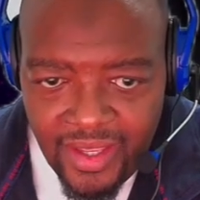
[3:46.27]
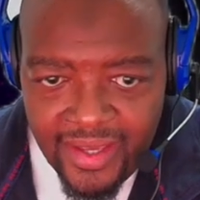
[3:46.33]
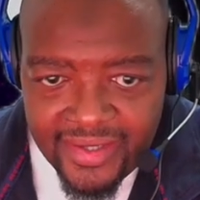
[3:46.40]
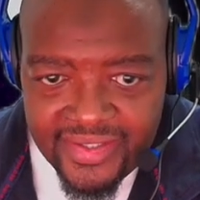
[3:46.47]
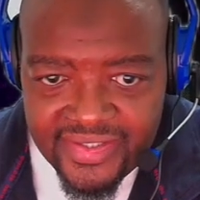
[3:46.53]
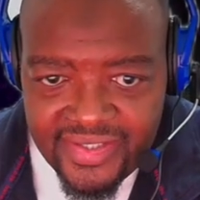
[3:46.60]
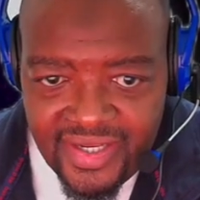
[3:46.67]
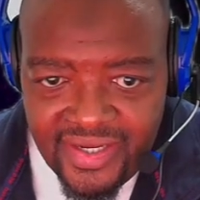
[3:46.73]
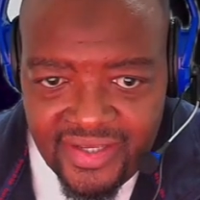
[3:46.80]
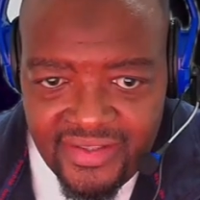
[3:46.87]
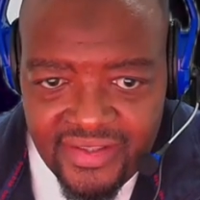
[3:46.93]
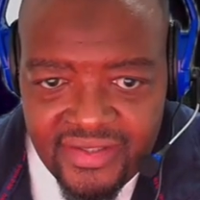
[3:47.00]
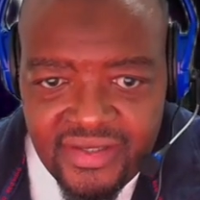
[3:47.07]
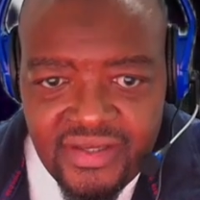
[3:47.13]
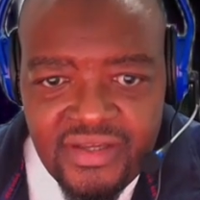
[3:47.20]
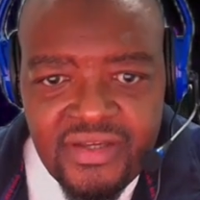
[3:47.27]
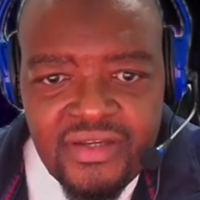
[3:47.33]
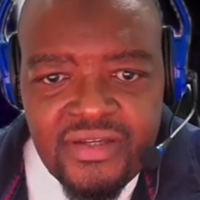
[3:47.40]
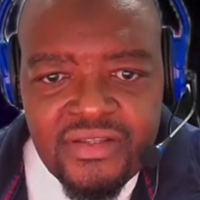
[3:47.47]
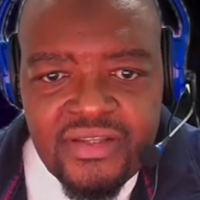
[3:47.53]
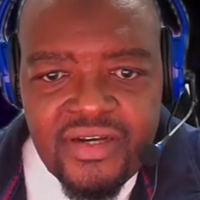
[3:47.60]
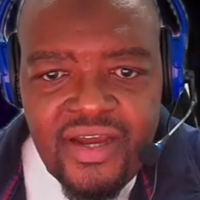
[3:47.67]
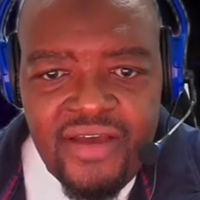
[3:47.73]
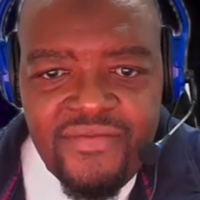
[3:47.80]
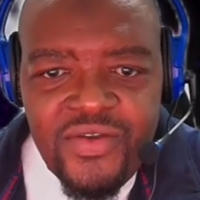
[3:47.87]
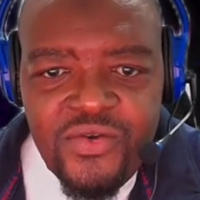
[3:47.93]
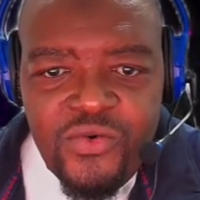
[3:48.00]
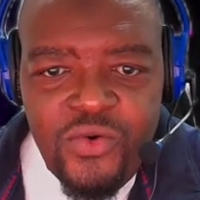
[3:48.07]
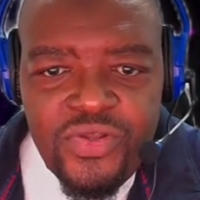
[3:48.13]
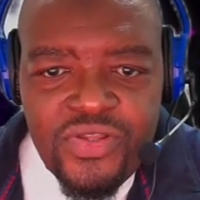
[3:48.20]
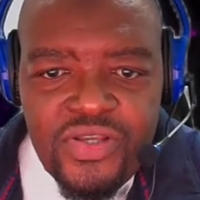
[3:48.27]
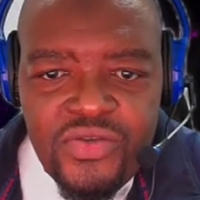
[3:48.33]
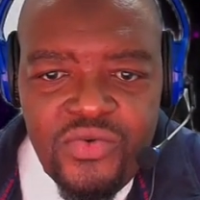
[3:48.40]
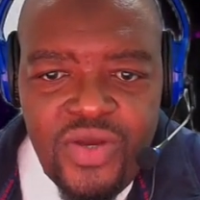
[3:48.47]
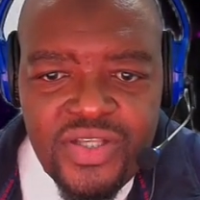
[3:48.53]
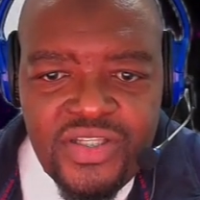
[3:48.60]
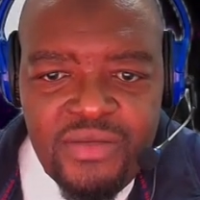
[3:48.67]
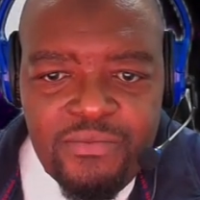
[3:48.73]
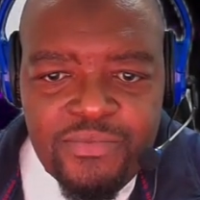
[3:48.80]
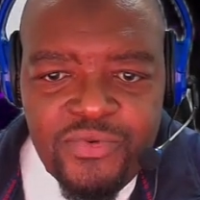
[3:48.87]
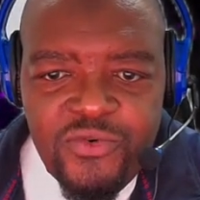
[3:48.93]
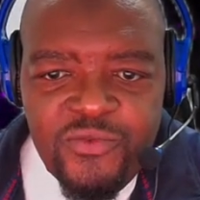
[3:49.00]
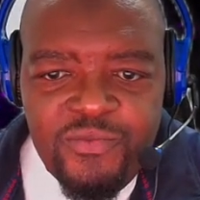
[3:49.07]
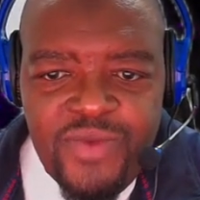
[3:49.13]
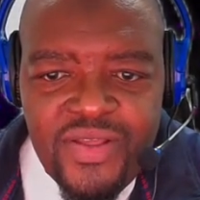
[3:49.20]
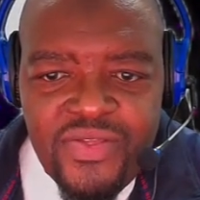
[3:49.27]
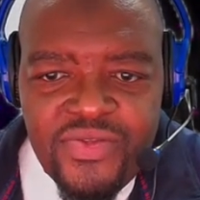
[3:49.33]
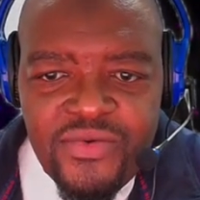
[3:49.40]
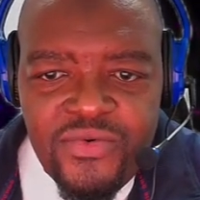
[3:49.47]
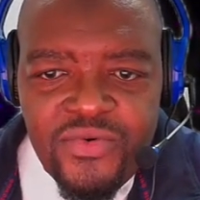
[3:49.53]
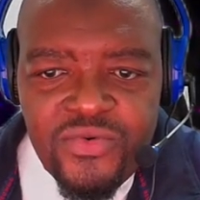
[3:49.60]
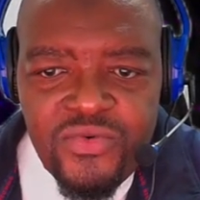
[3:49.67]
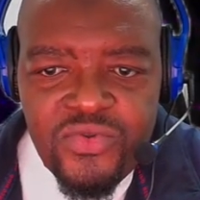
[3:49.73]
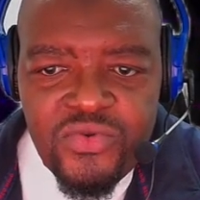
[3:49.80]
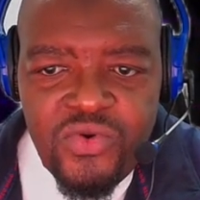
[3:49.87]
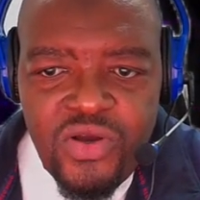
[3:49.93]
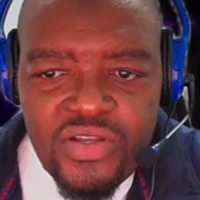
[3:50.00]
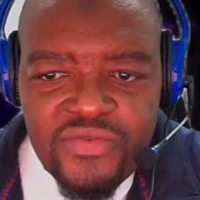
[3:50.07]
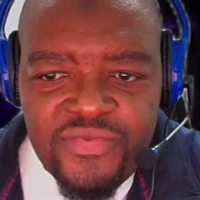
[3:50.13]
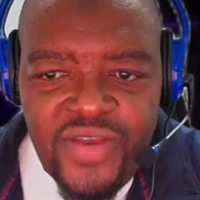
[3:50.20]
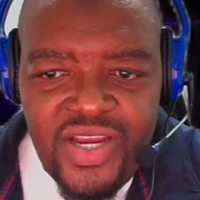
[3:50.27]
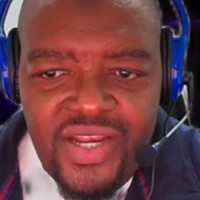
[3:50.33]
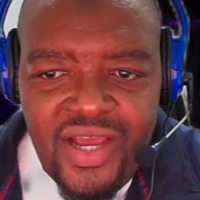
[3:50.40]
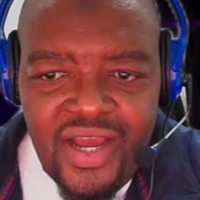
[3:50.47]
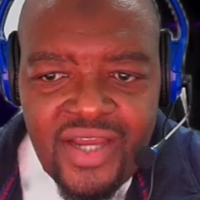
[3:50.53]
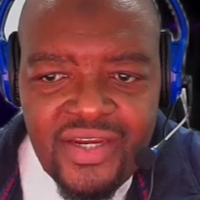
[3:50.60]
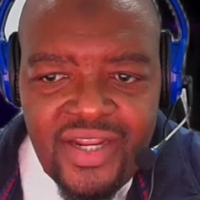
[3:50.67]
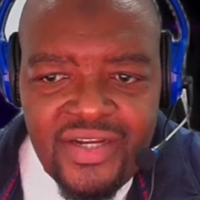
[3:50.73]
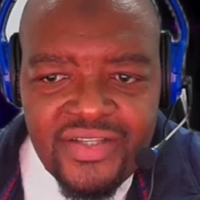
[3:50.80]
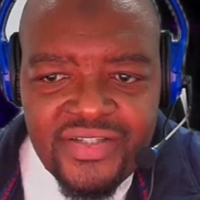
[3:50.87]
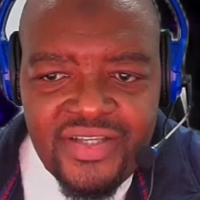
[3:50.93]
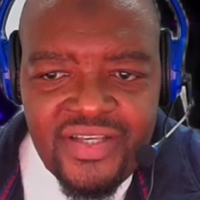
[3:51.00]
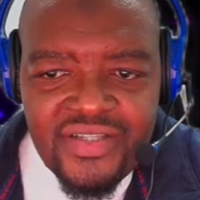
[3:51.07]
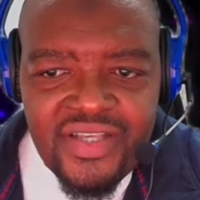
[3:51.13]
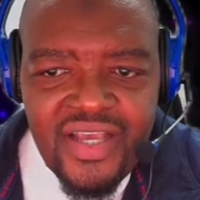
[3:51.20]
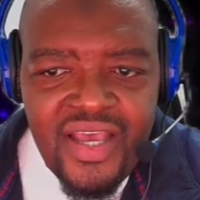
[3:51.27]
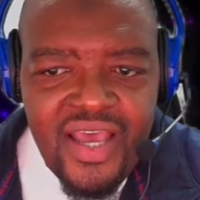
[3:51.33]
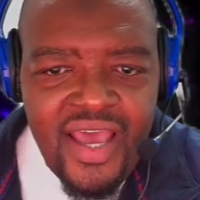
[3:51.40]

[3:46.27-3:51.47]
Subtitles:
Excellent. Driving continuous improvement through root cause failure analysis